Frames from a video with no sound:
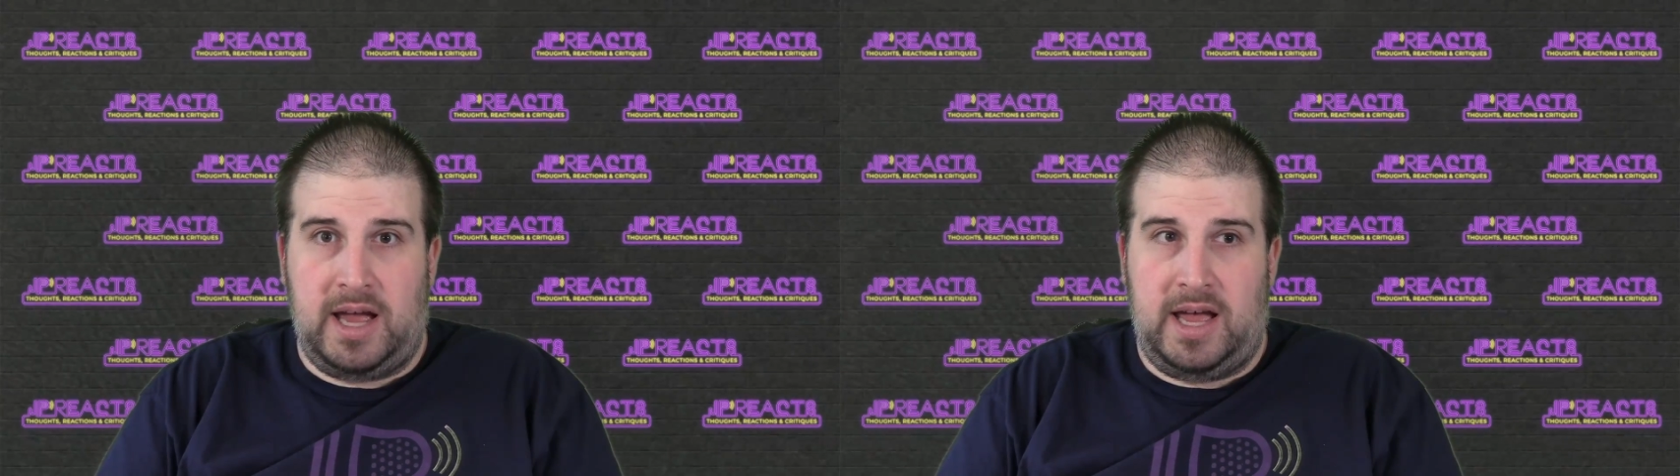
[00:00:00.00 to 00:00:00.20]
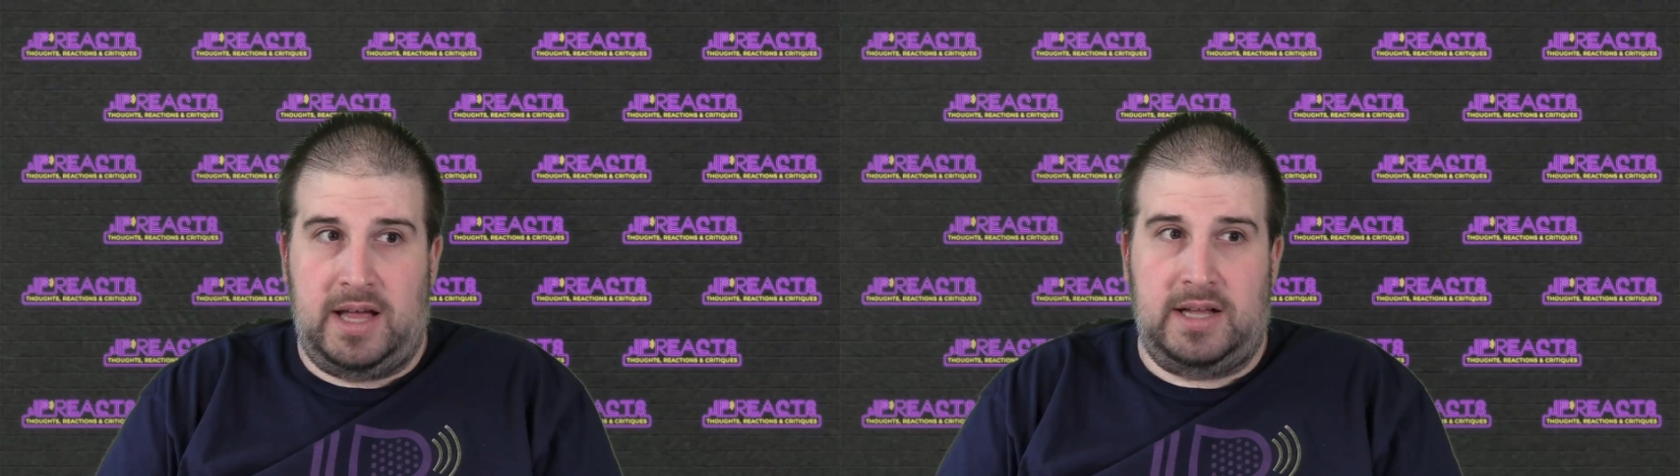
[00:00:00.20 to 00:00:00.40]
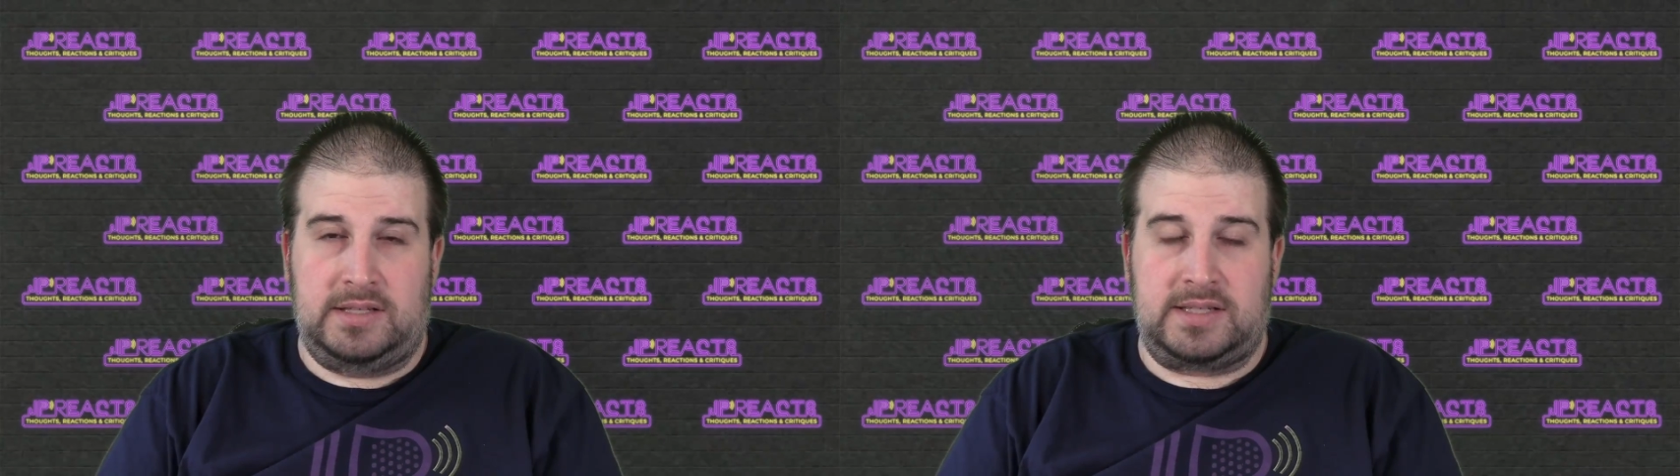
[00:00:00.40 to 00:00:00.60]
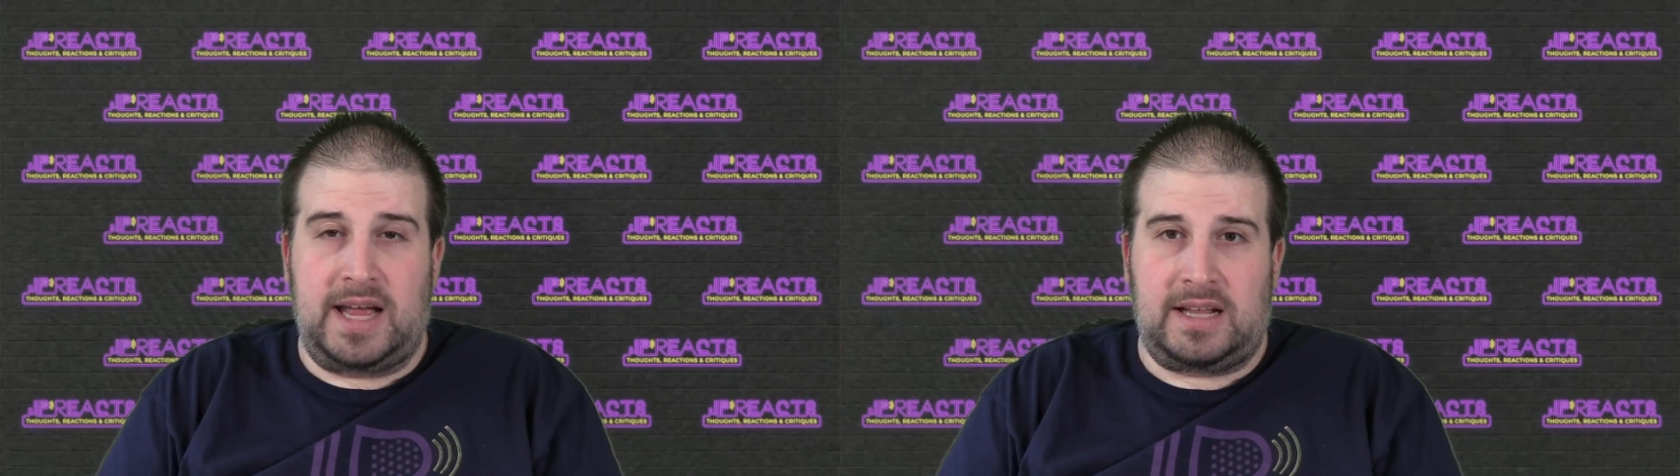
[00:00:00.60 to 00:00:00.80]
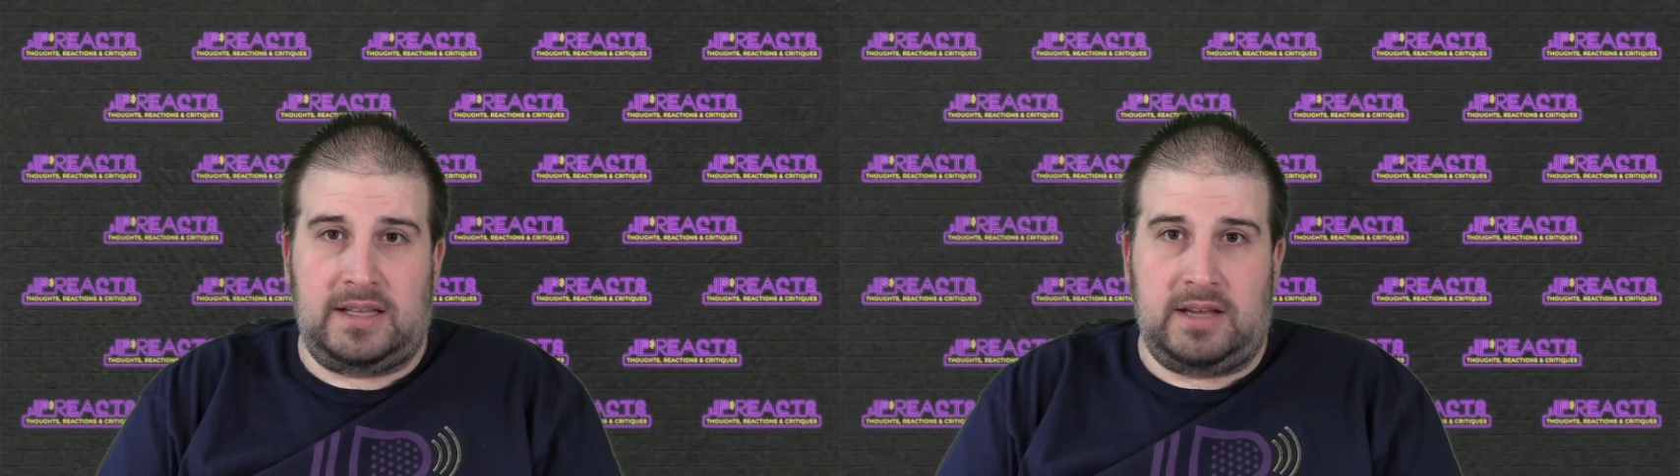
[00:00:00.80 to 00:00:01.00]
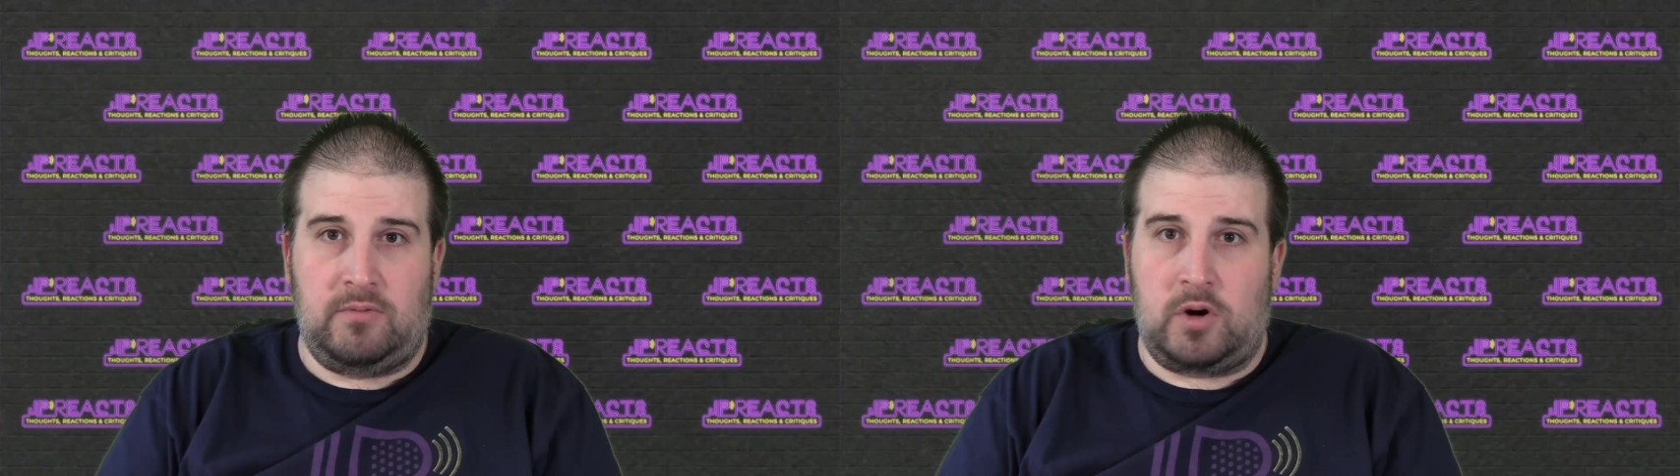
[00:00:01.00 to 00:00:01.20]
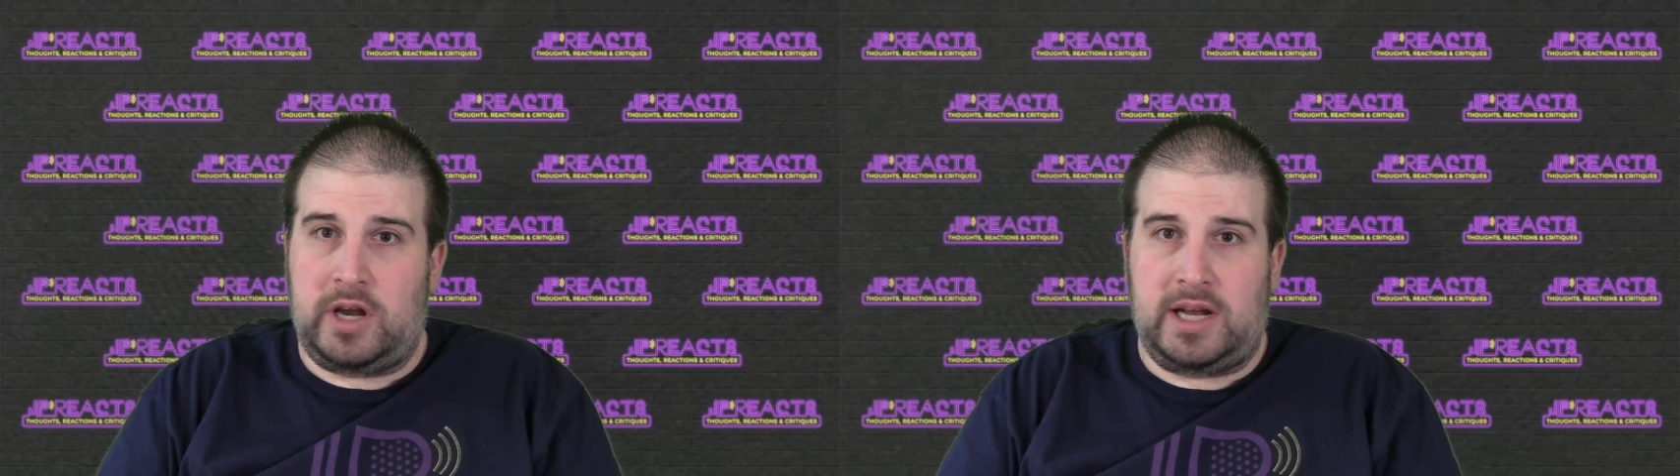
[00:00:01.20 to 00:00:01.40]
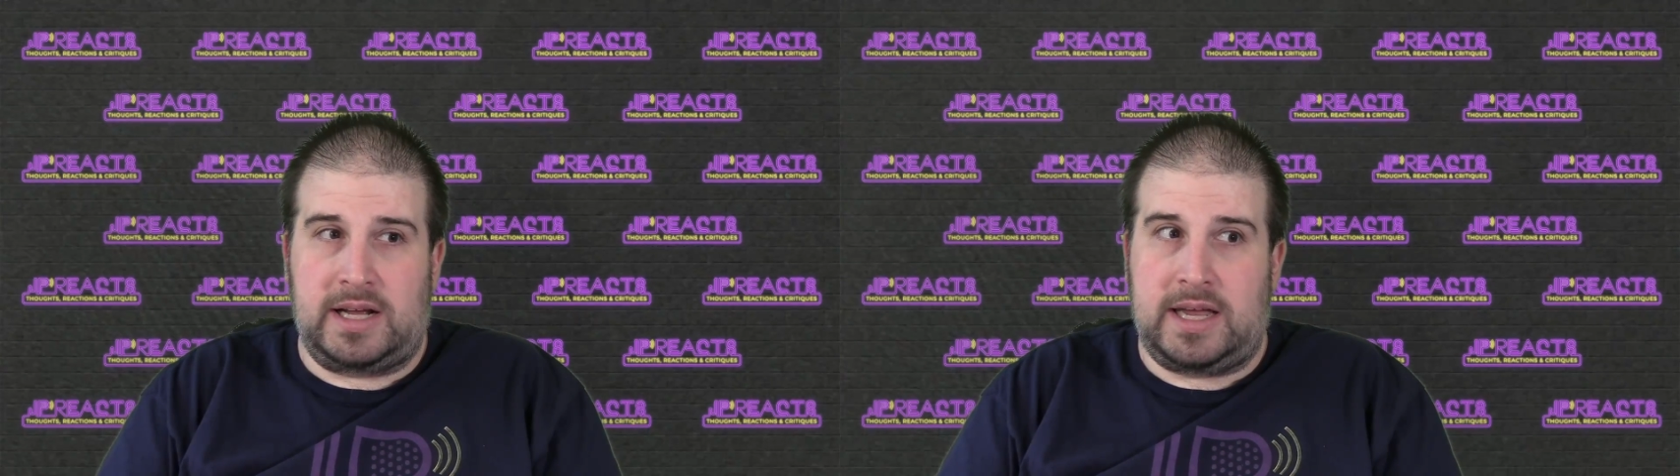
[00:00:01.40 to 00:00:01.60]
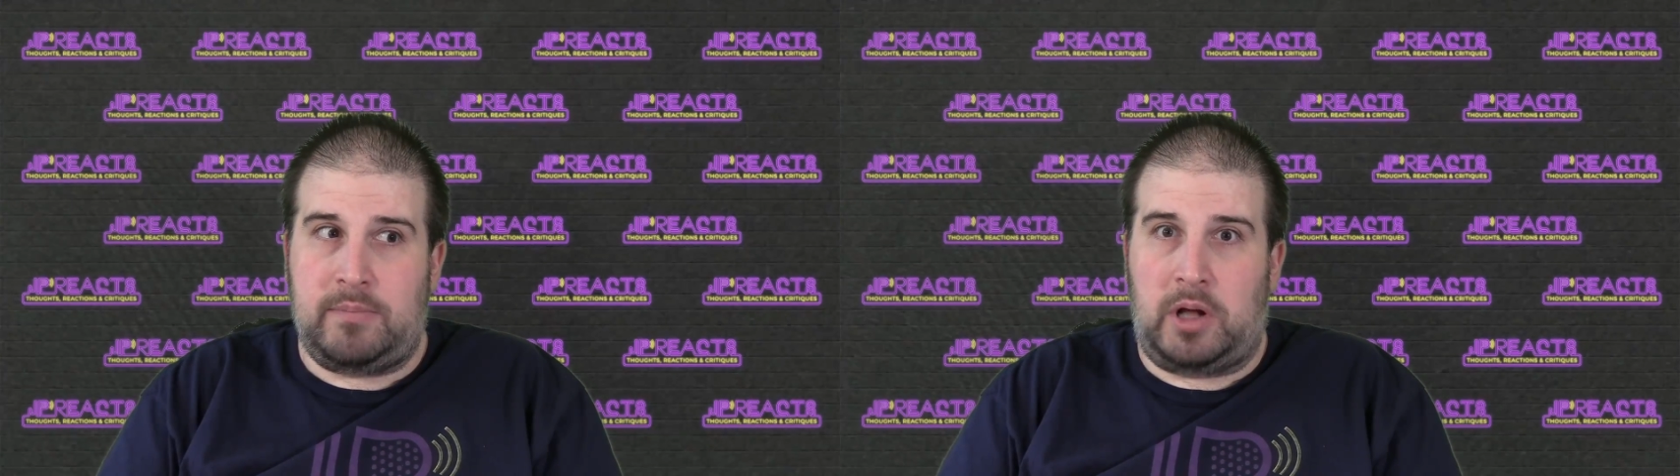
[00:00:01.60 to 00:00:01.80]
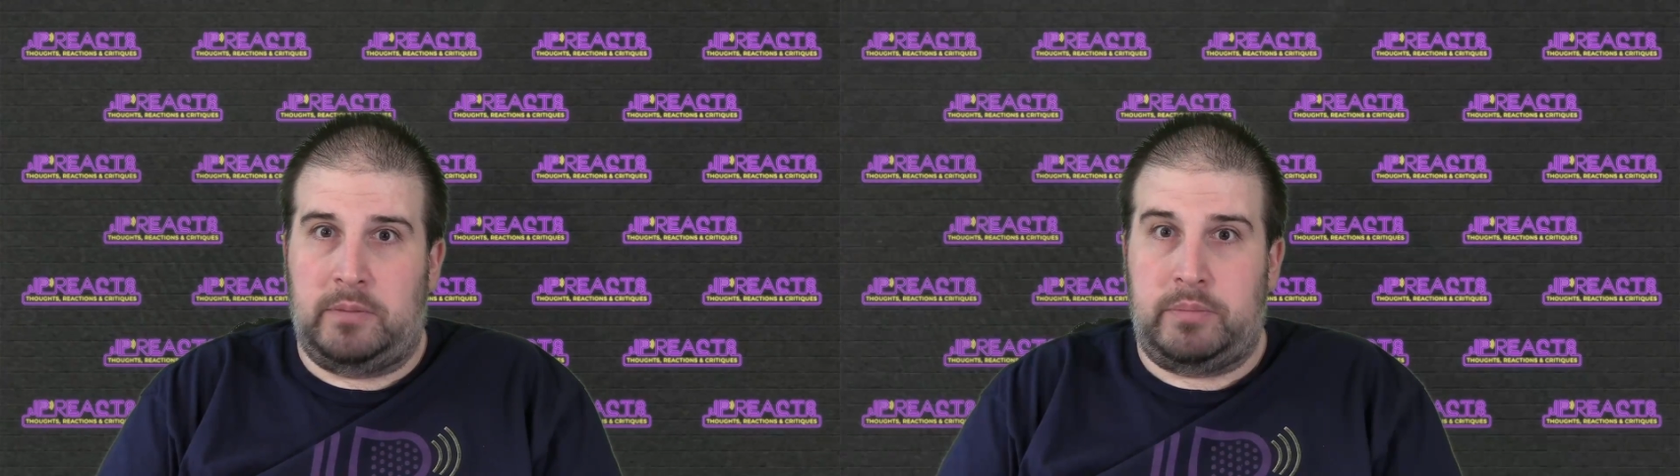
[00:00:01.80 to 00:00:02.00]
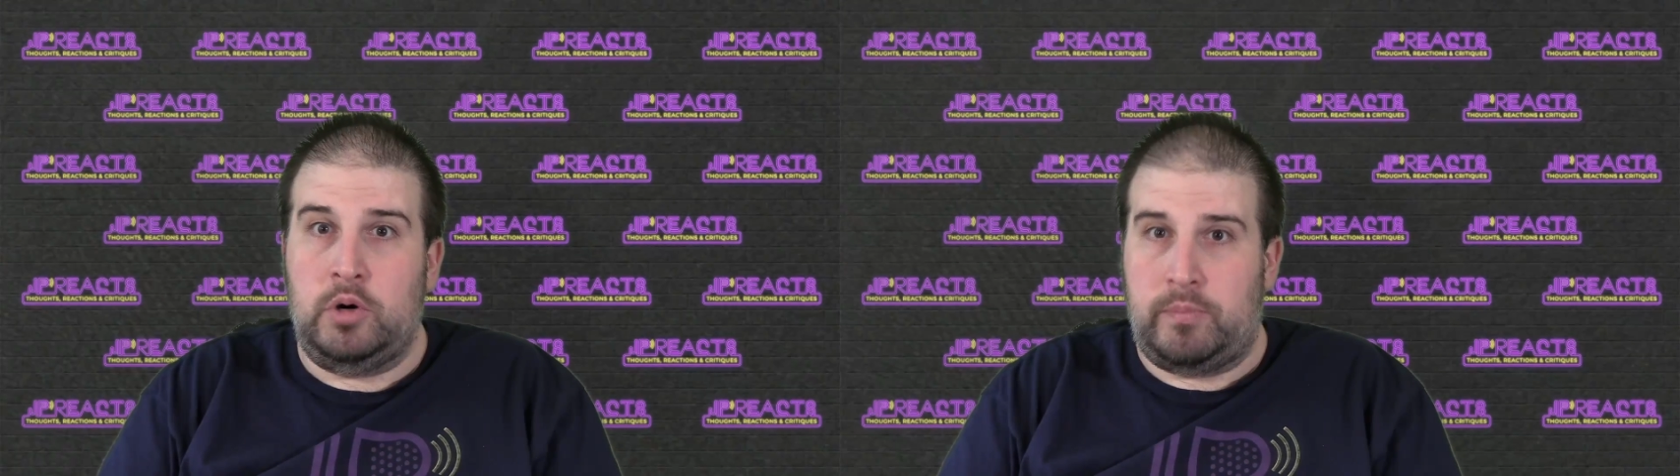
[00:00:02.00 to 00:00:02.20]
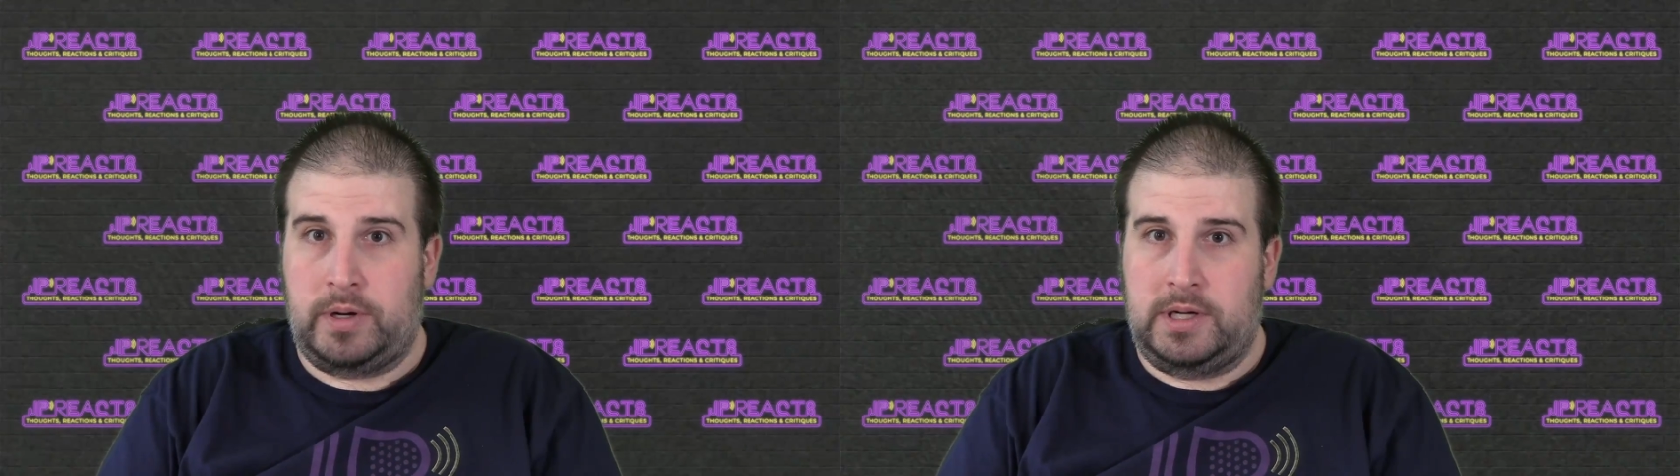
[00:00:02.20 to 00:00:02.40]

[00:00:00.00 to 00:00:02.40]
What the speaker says: and secondly, where they're going to keep all the poop.